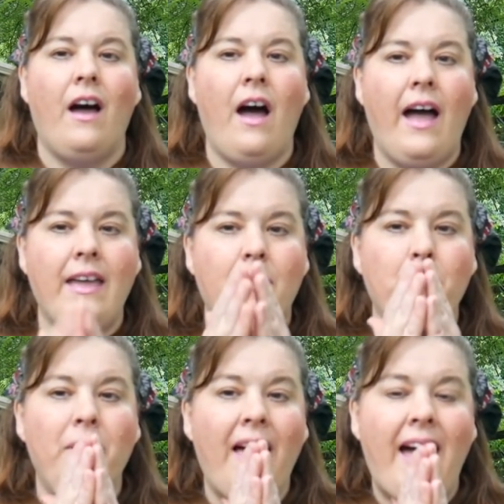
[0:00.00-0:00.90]
I
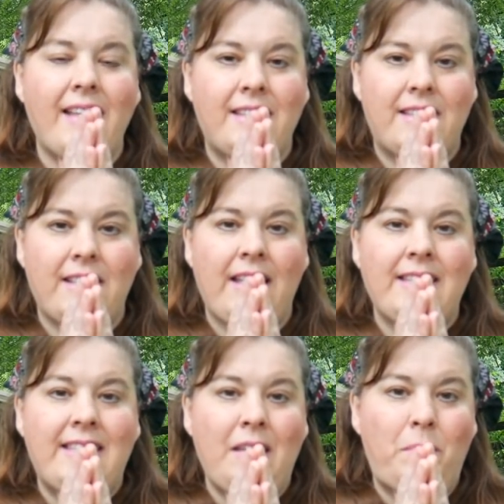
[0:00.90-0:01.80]
am blessed
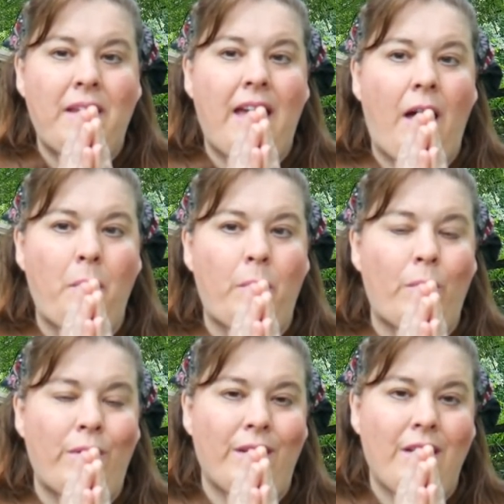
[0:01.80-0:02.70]
and deeply
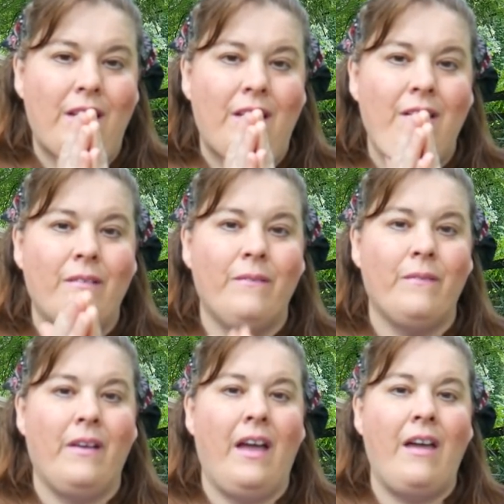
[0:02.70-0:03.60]
humbled
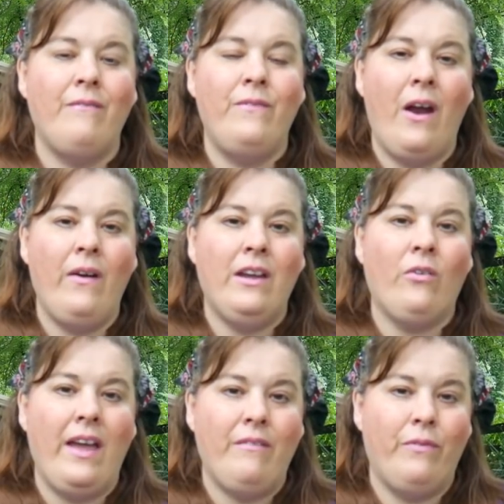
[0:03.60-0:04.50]
and very
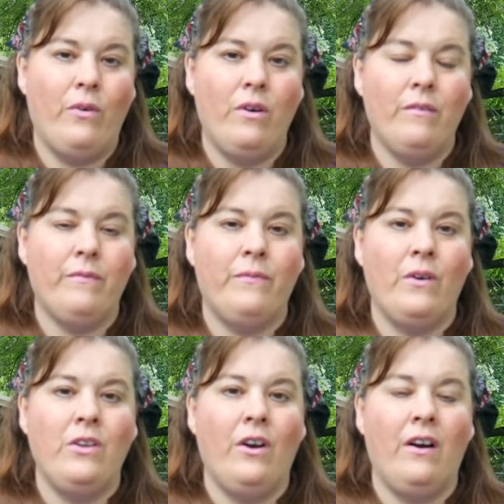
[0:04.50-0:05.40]
grateful
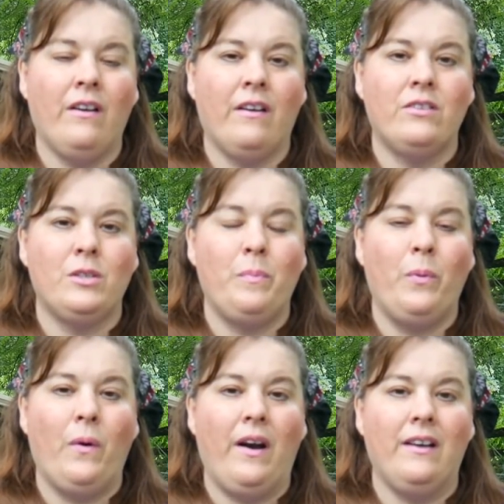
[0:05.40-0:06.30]
for your
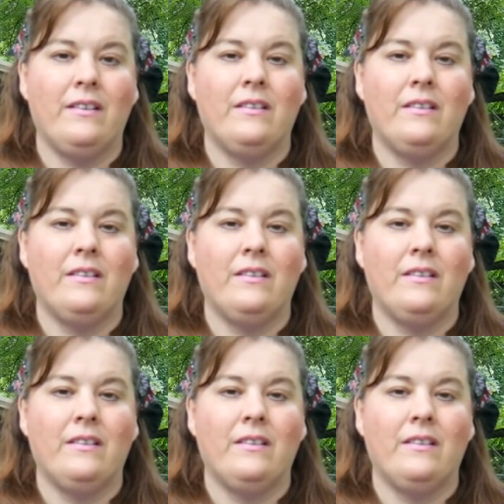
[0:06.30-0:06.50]
support.